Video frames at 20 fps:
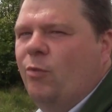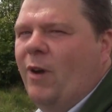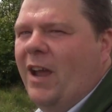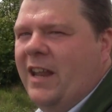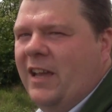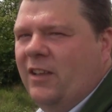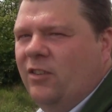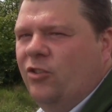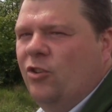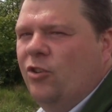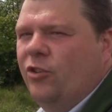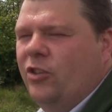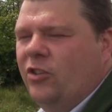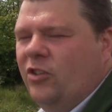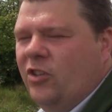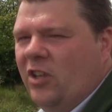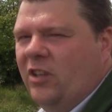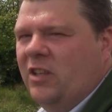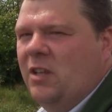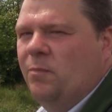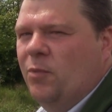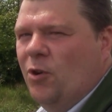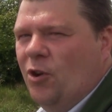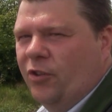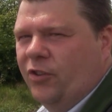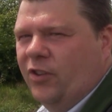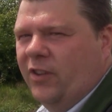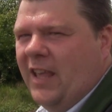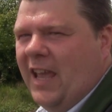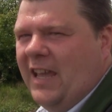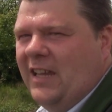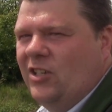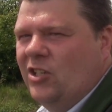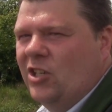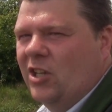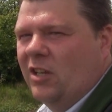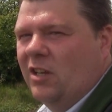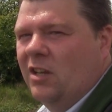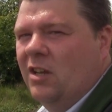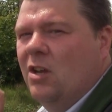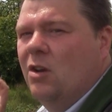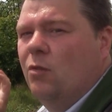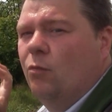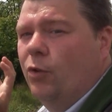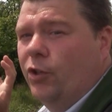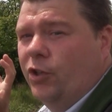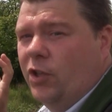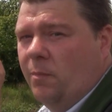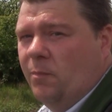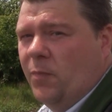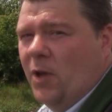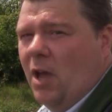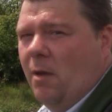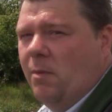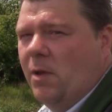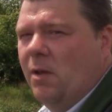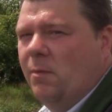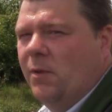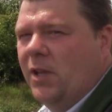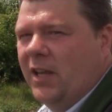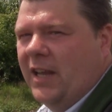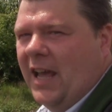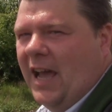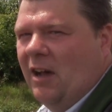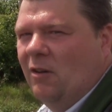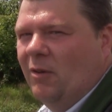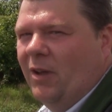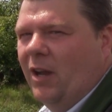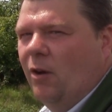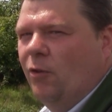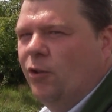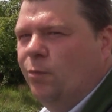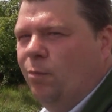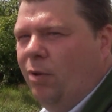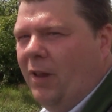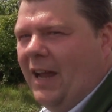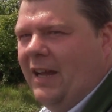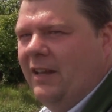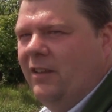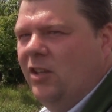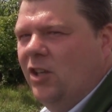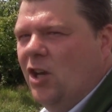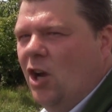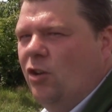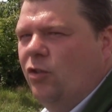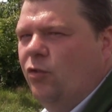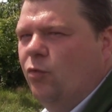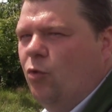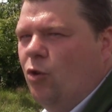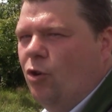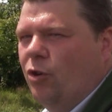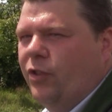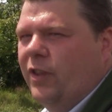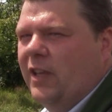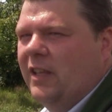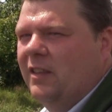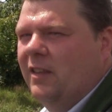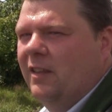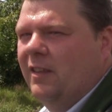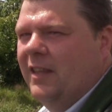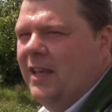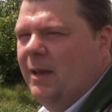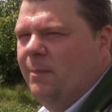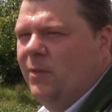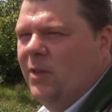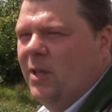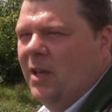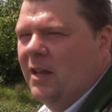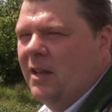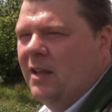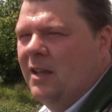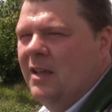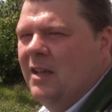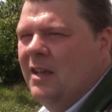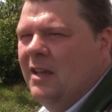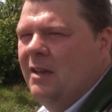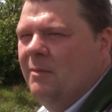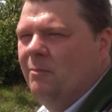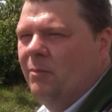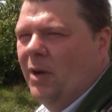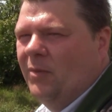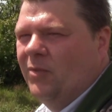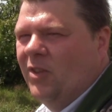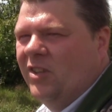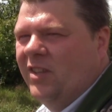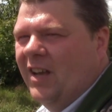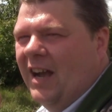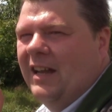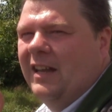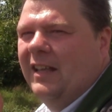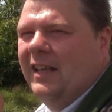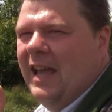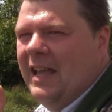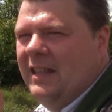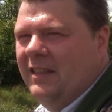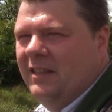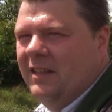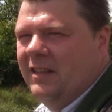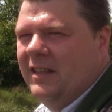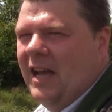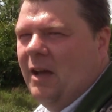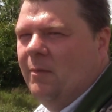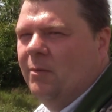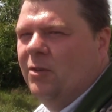right next door to Dudley Port Station was the Birmingham Canal, and I was planning to go to walk this to Tipton, but I've decided against it now